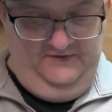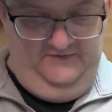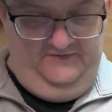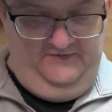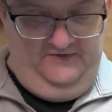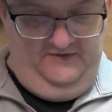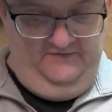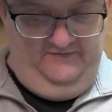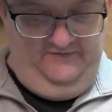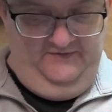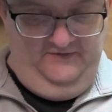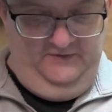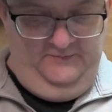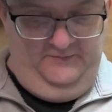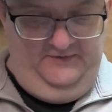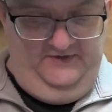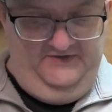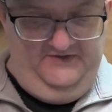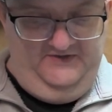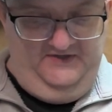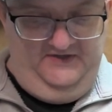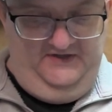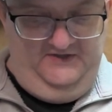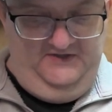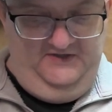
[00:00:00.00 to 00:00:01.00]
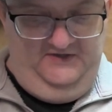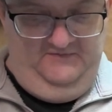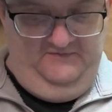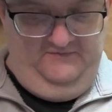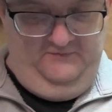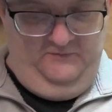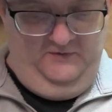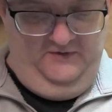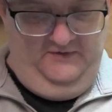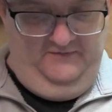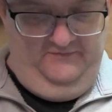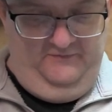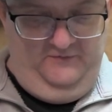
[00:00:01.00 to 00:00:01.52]
from the Philippines in
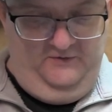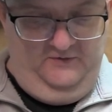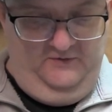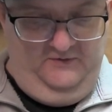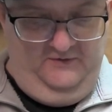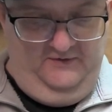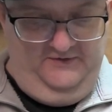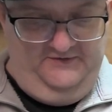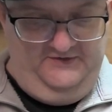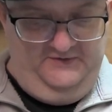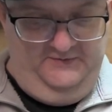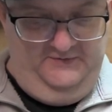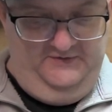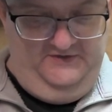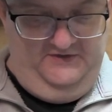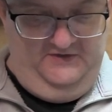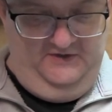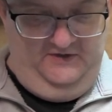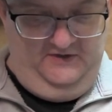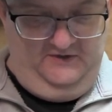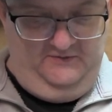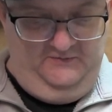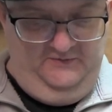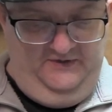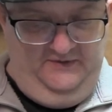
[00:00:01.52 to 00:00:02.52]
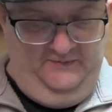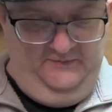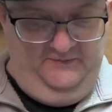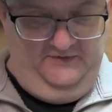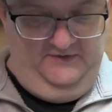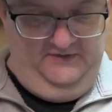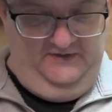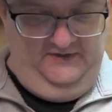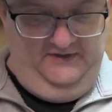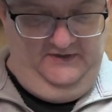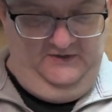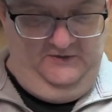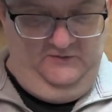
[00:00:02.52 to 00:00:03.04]
1944, also in dark green with
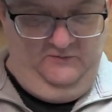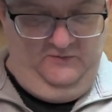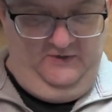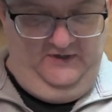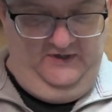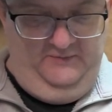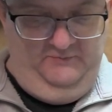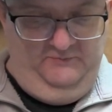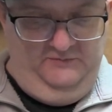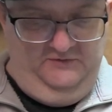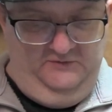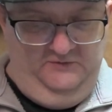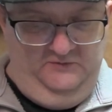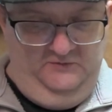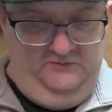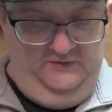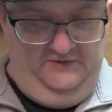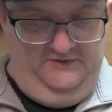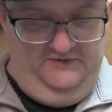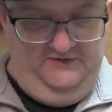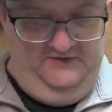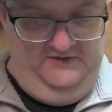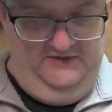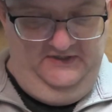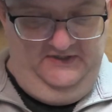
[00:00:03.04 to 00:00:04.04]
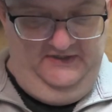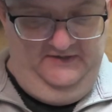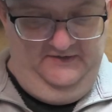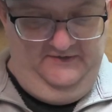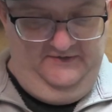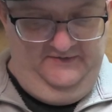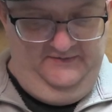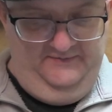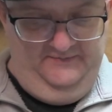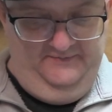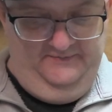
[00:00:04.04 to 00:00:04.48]
light gray blue underneath.